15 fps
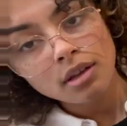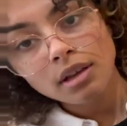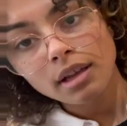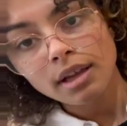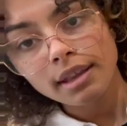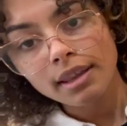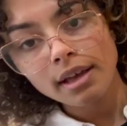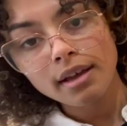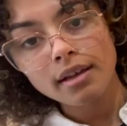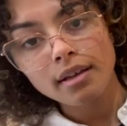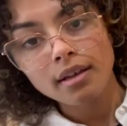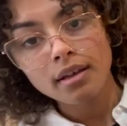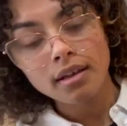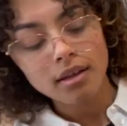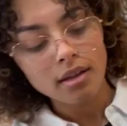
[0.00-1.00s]
like that,
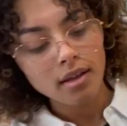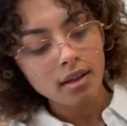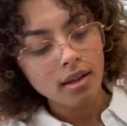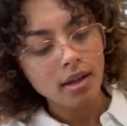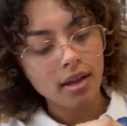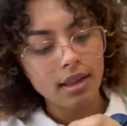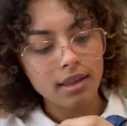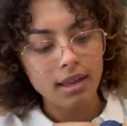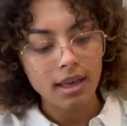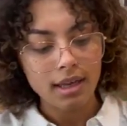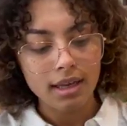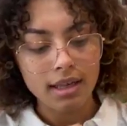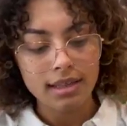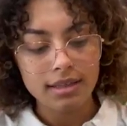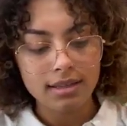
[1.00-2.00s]
and then
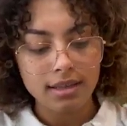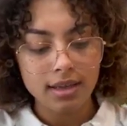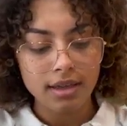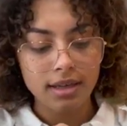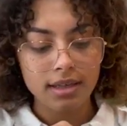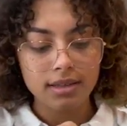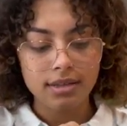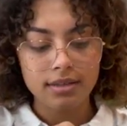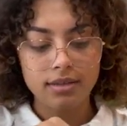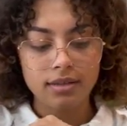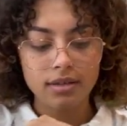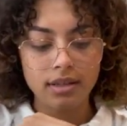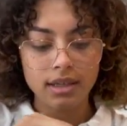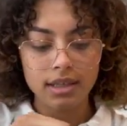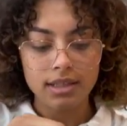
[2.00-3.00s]
inside to
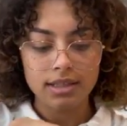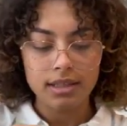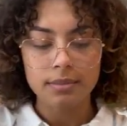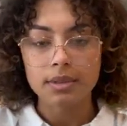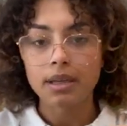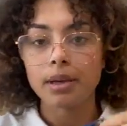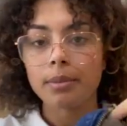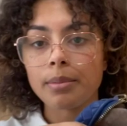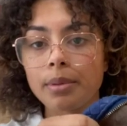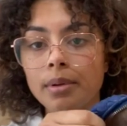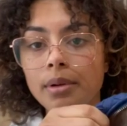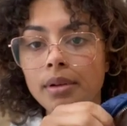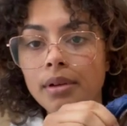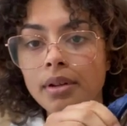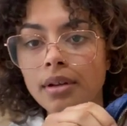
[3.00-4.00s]
get it zipped up,
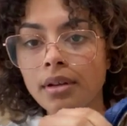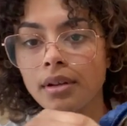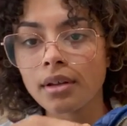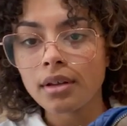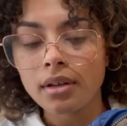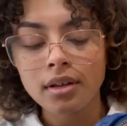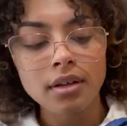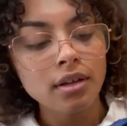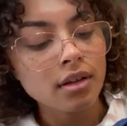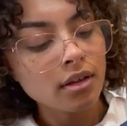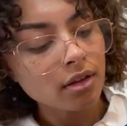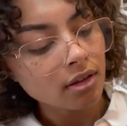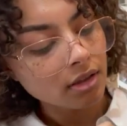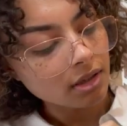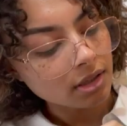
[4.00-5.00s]

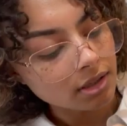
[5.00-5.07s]
you